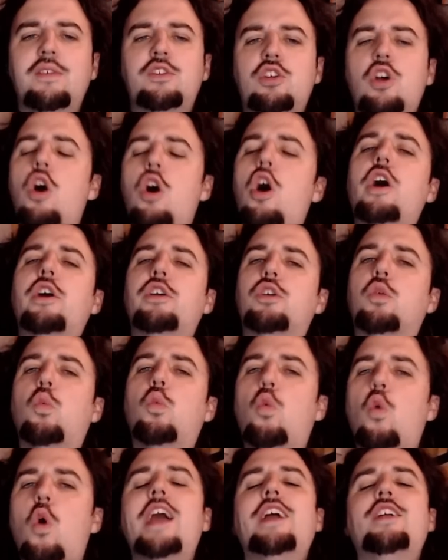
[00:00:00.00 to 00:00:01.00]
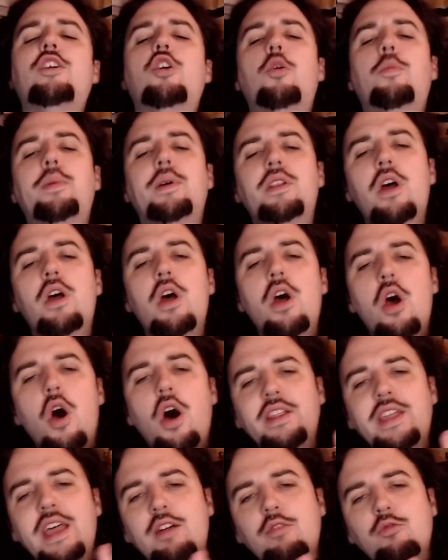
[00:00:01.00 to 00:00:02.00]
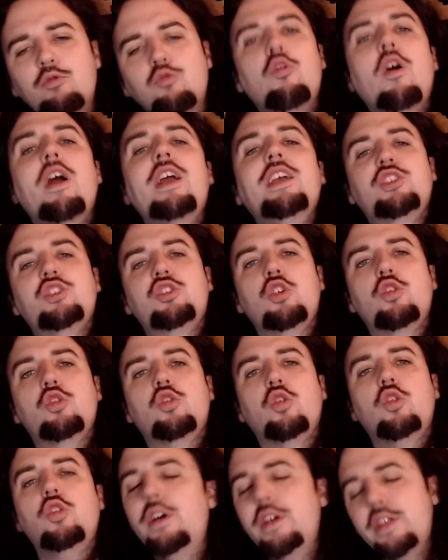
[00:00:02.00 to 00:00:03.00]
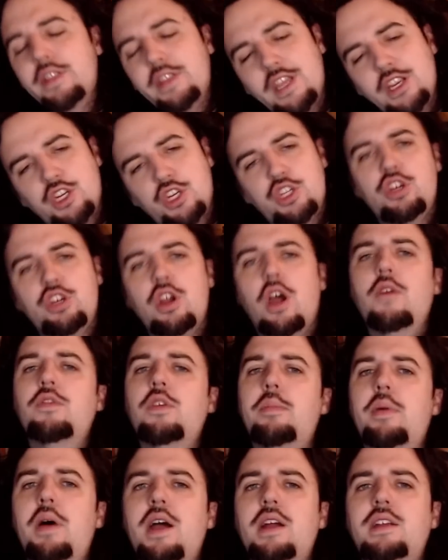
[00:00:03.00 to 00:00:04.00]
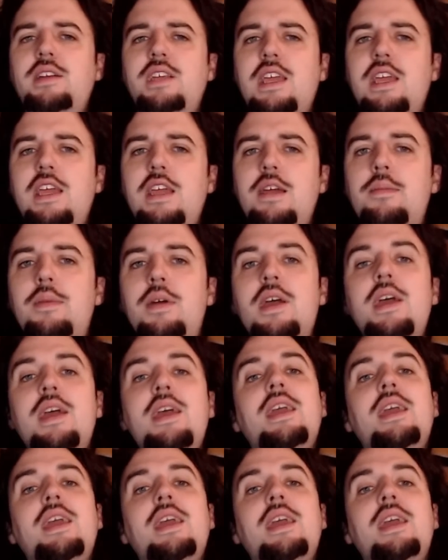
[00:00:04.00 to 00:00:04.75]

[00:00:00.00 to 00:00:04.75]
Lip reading: Connor wide open on that right circle. They shove the puck to him.